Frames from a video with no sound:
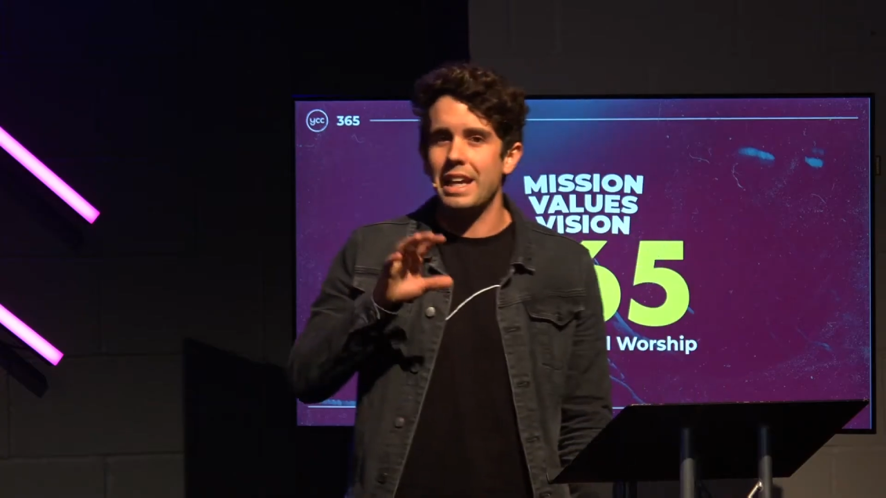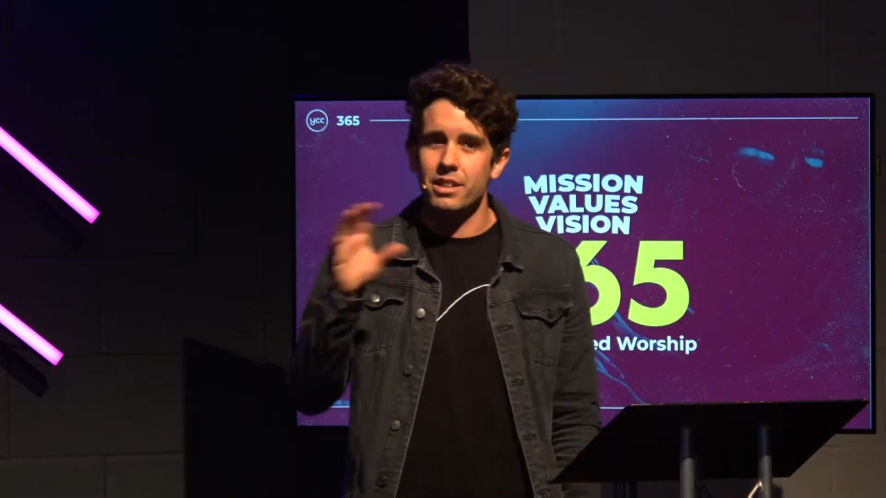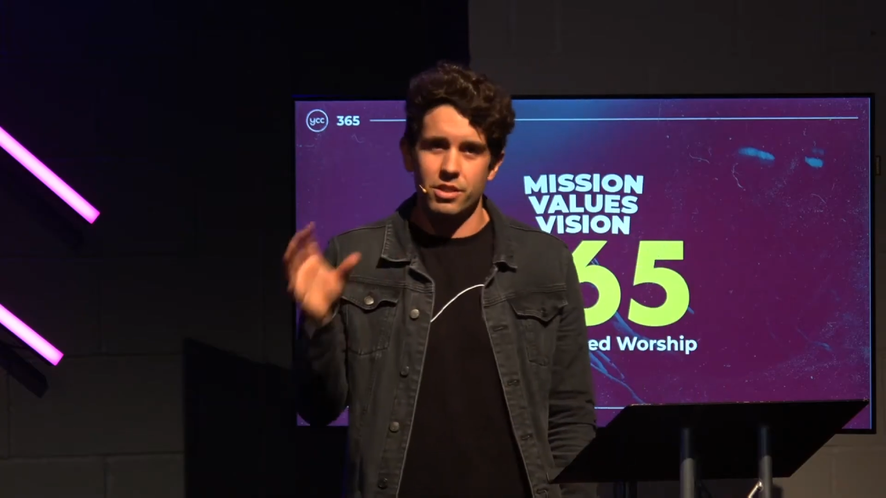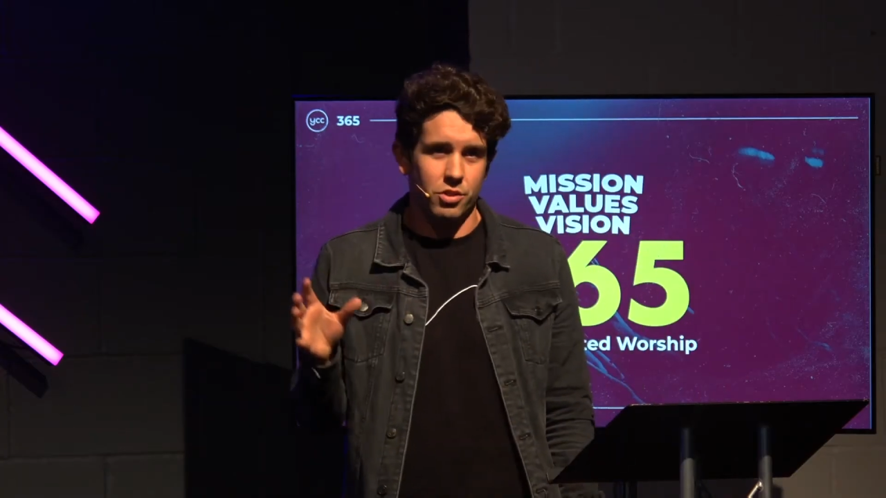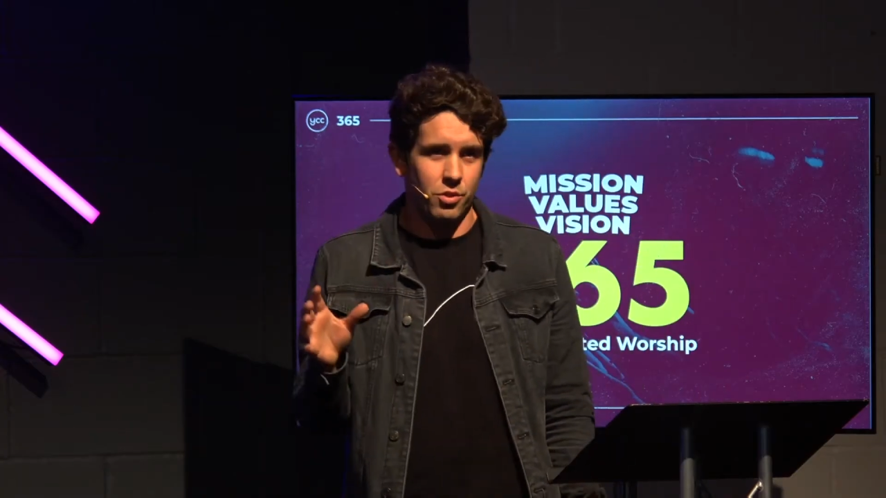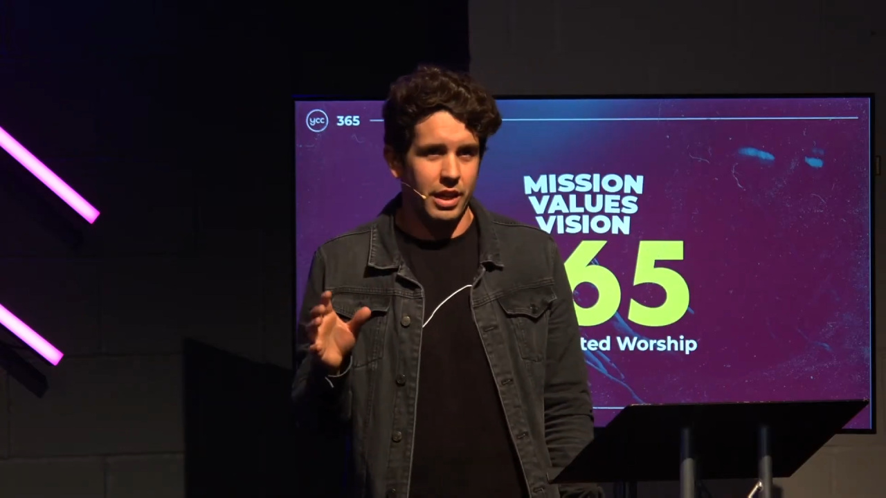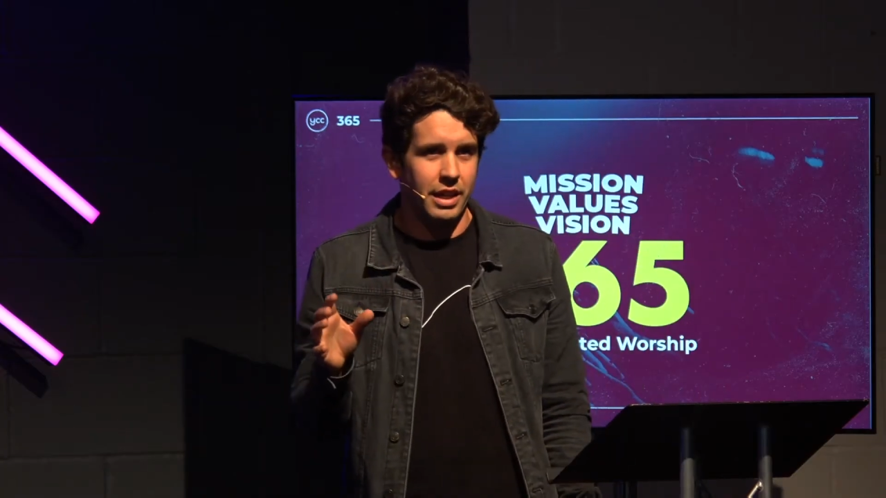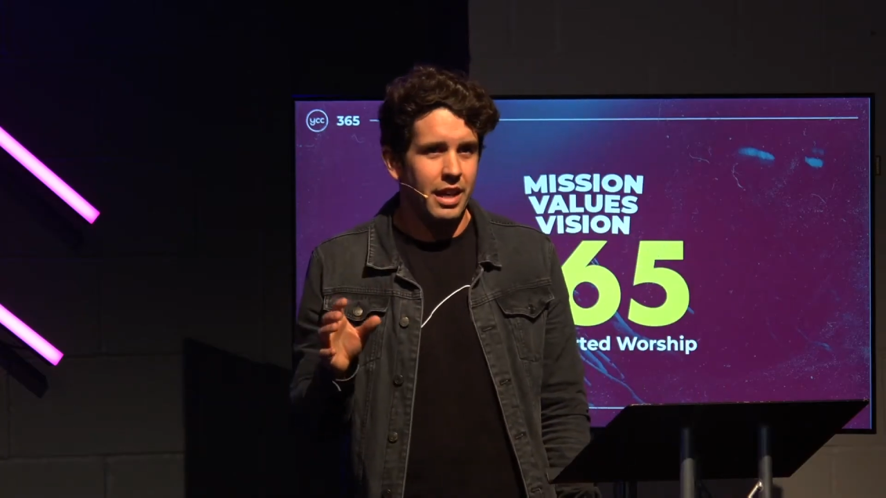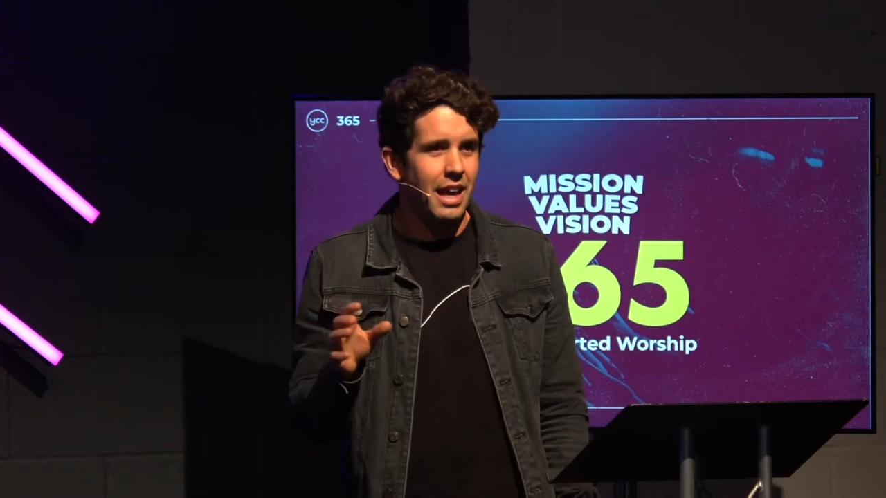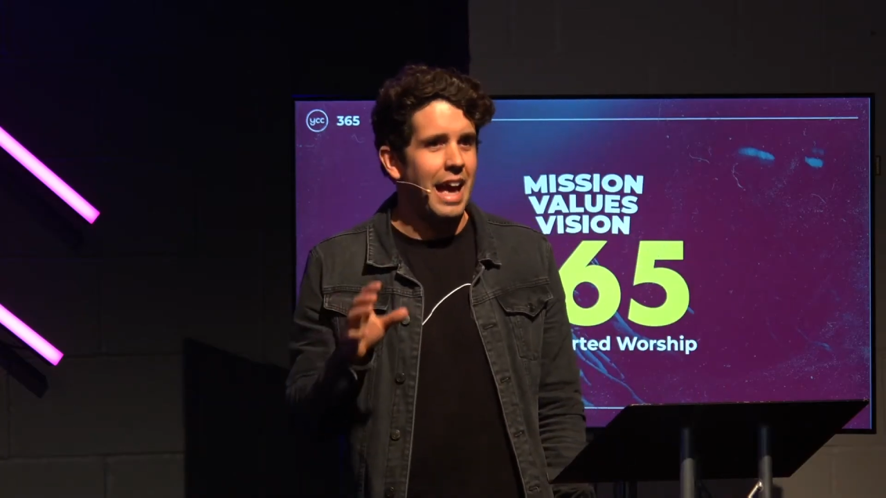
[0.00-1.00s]

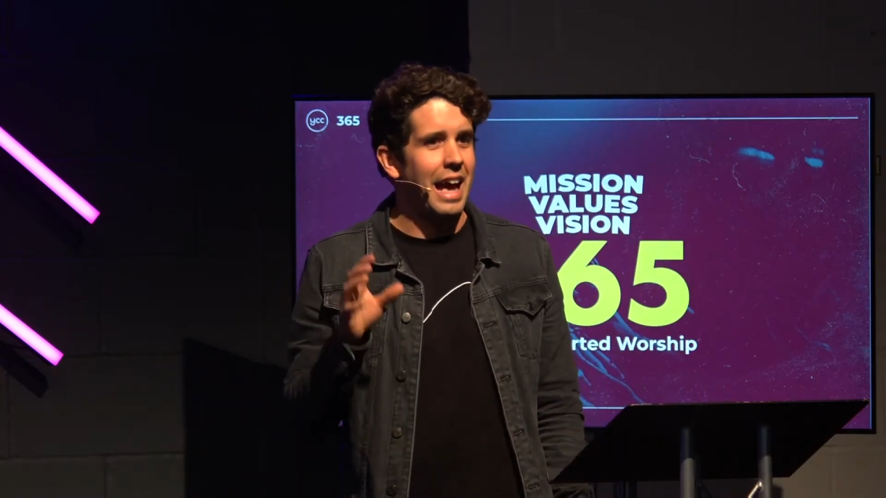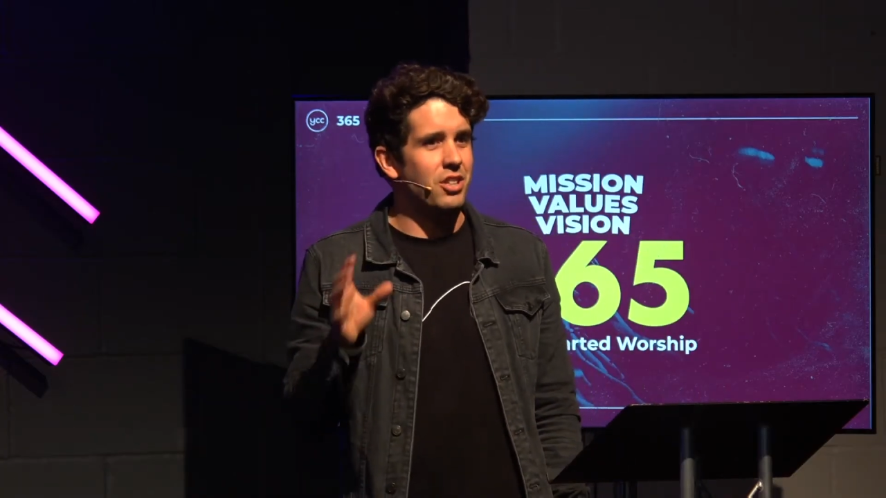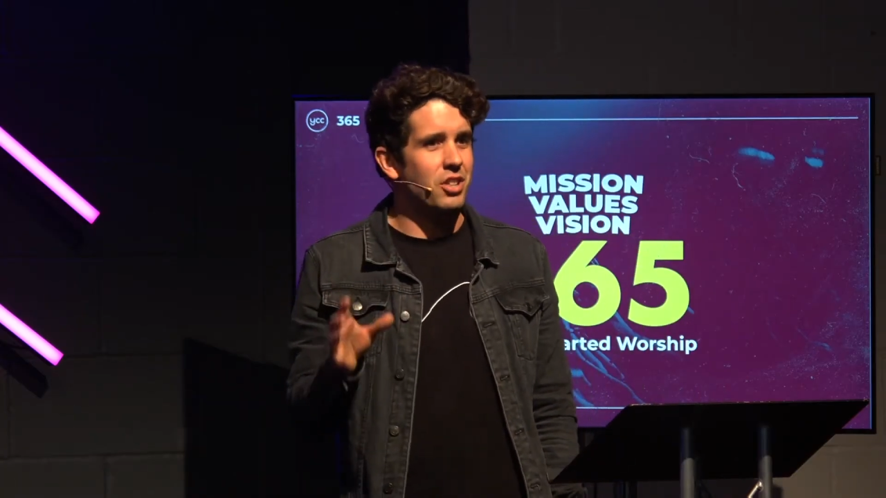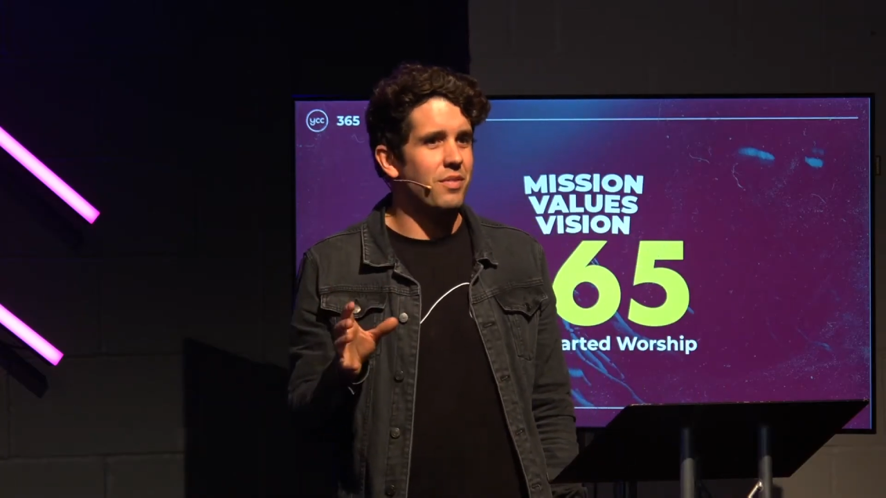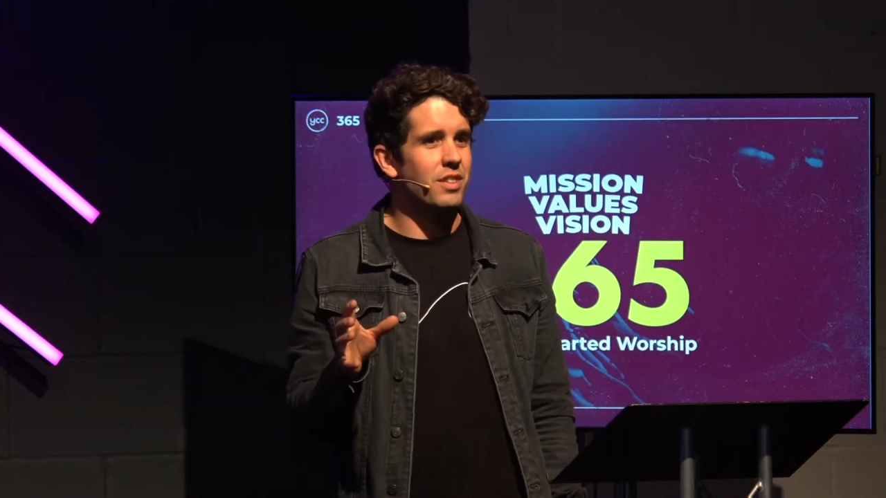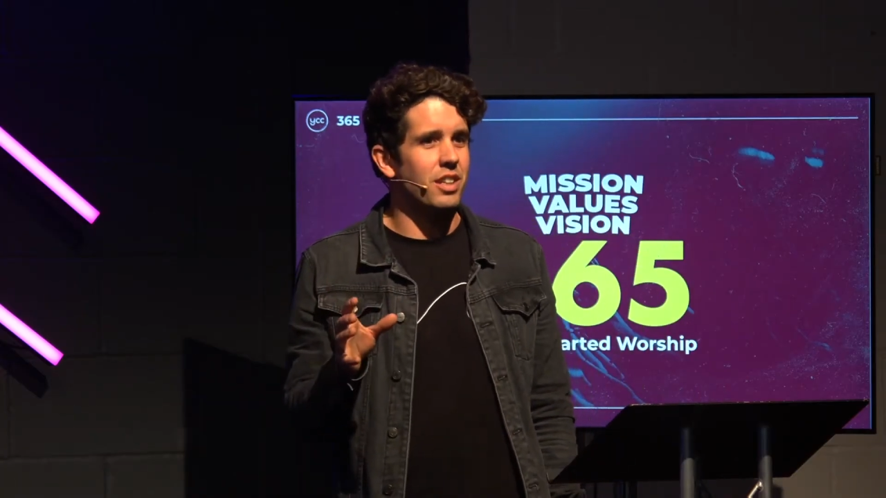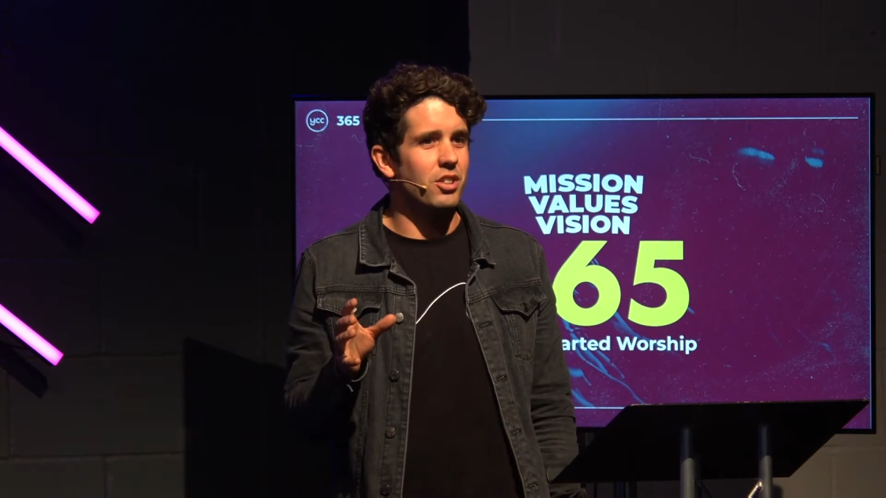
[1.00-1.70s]
industry has shifted